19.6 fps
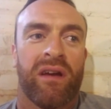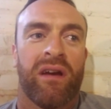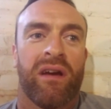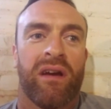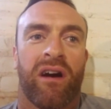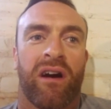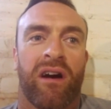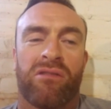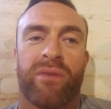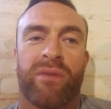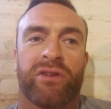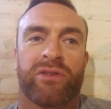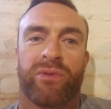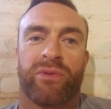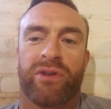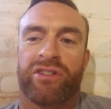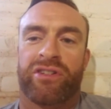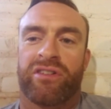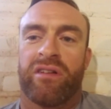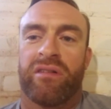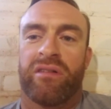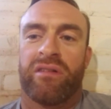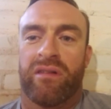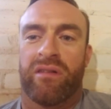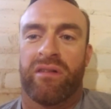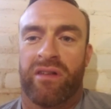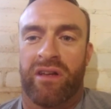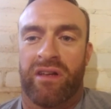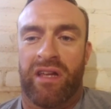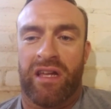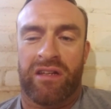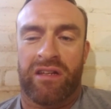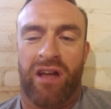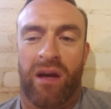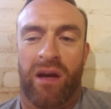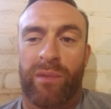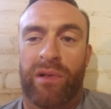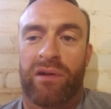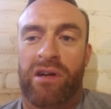I almost wish that he had
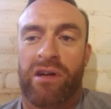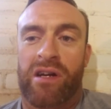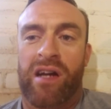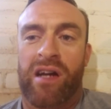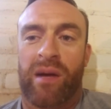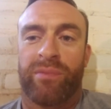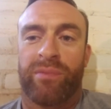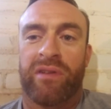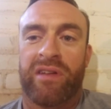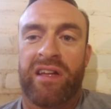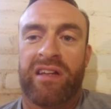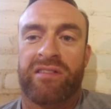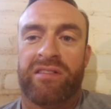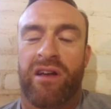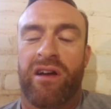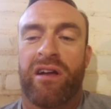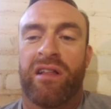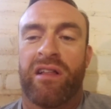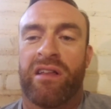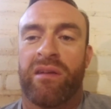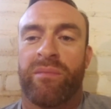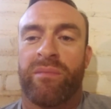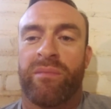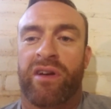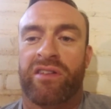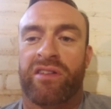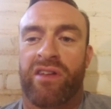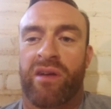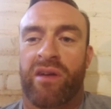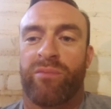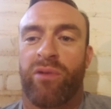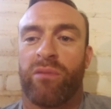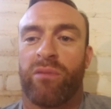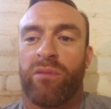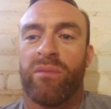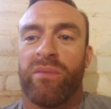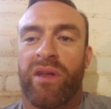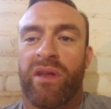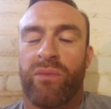come along a couple of years earlier, because I
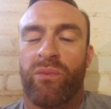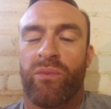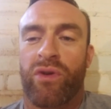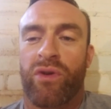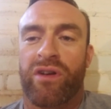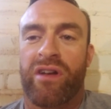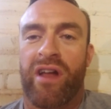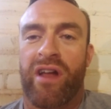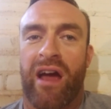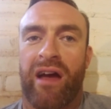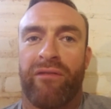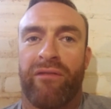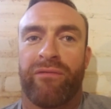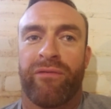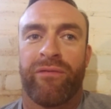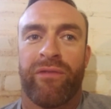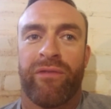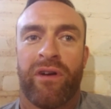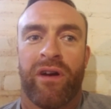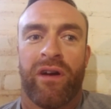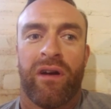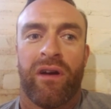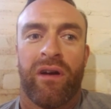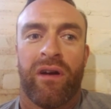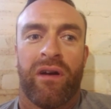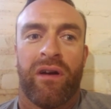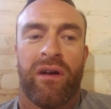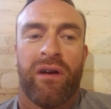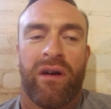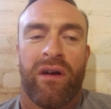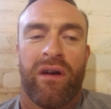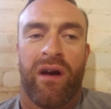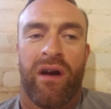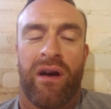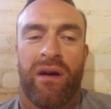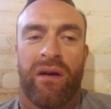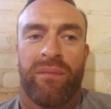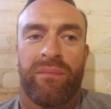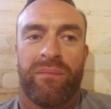probably wouldn't have
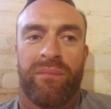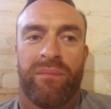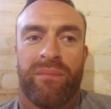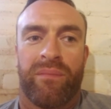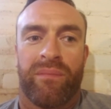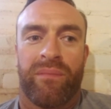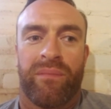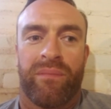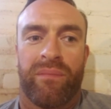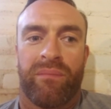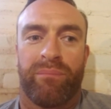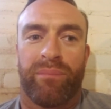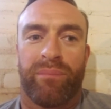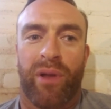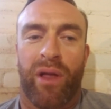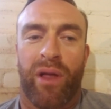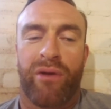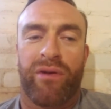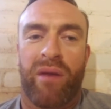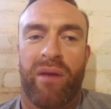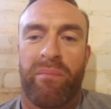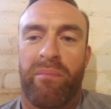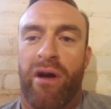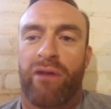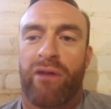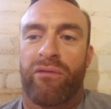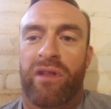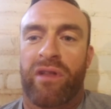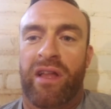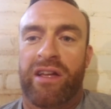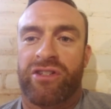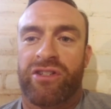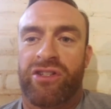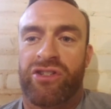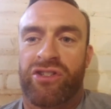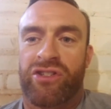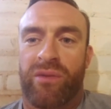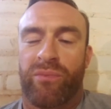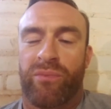blown up my
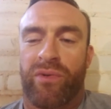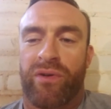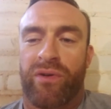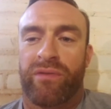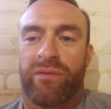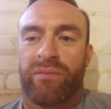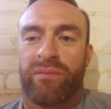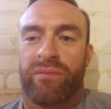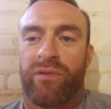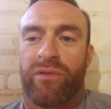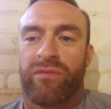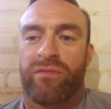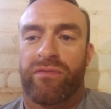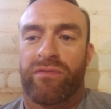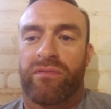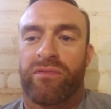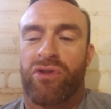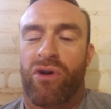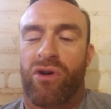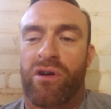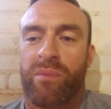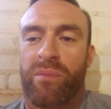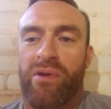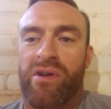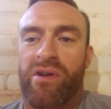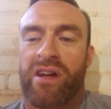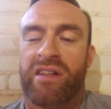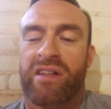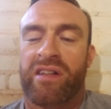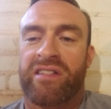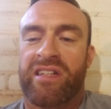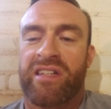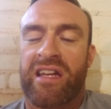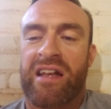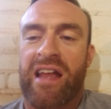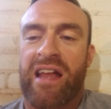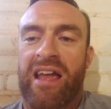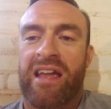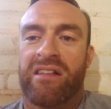relationship with John Gaburik and
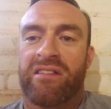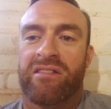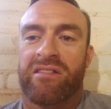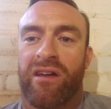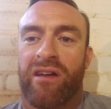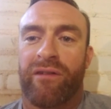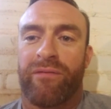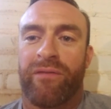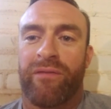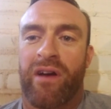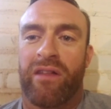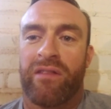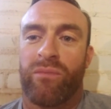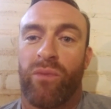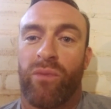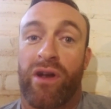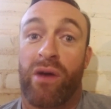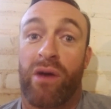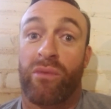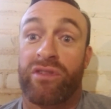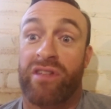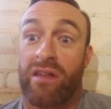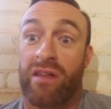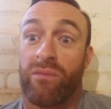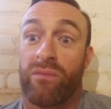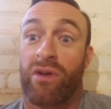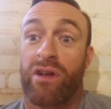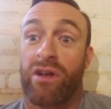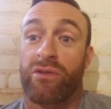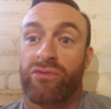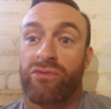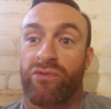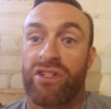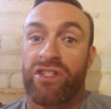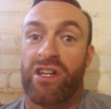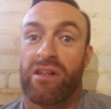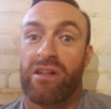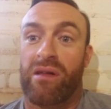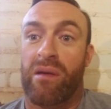TNA and stuff when I was
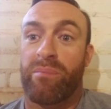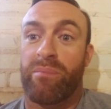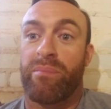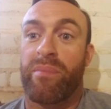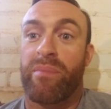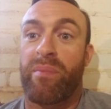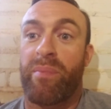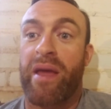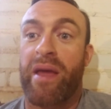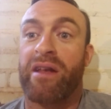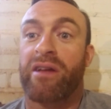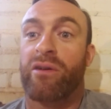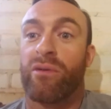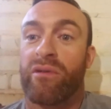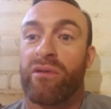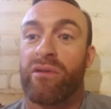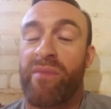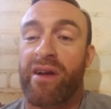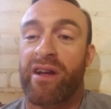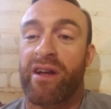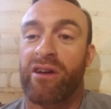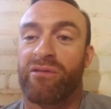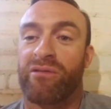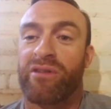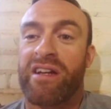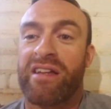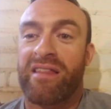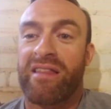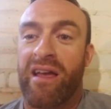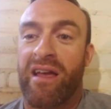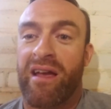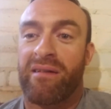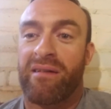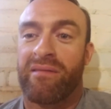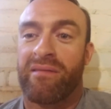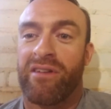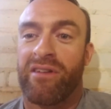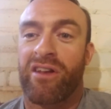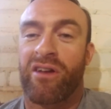reaching the pinnacle of my career there,
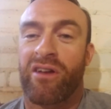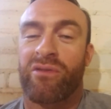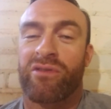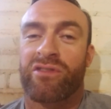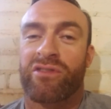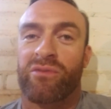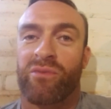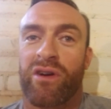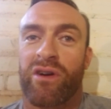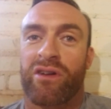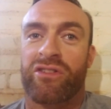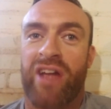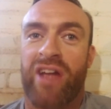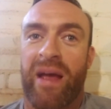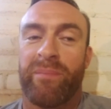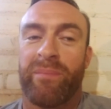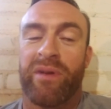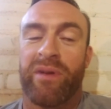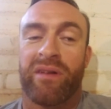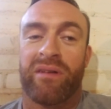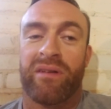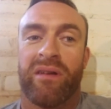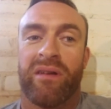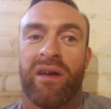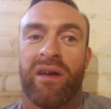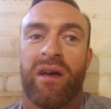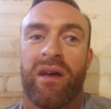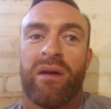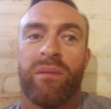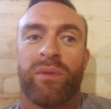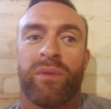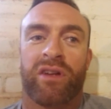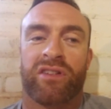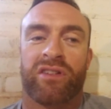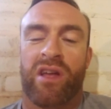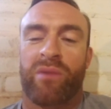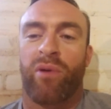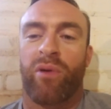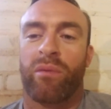you know, as the world champion,
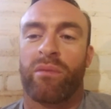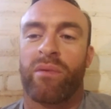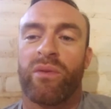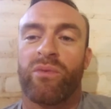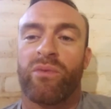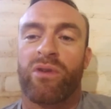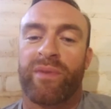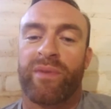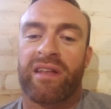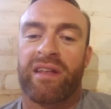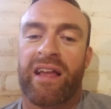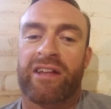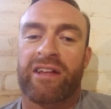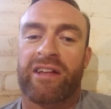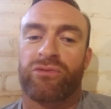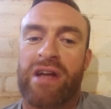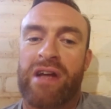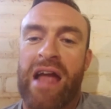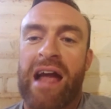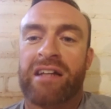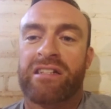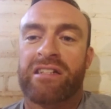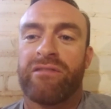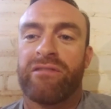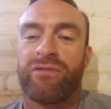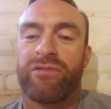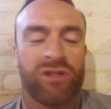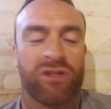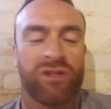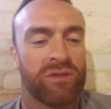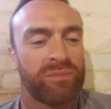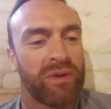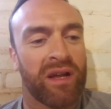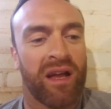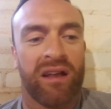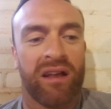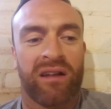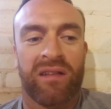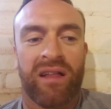because I probably would have been less reactive and just been
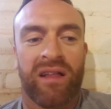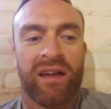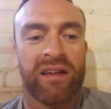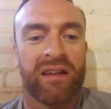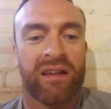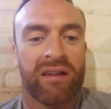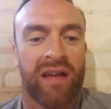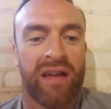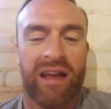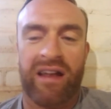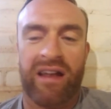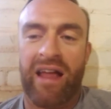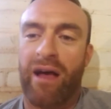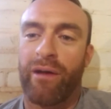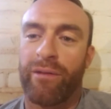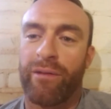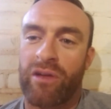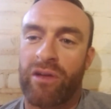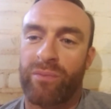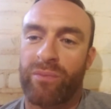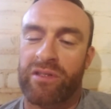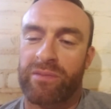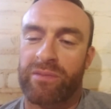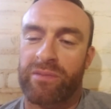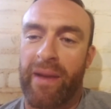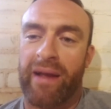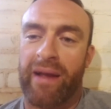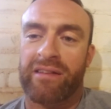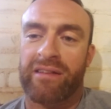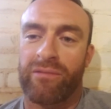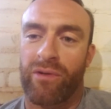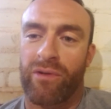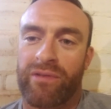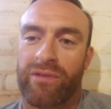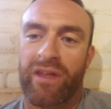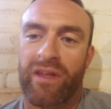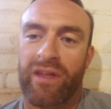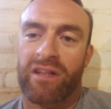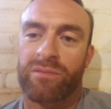kind of like had a healthier perspective
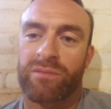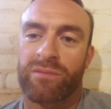on things.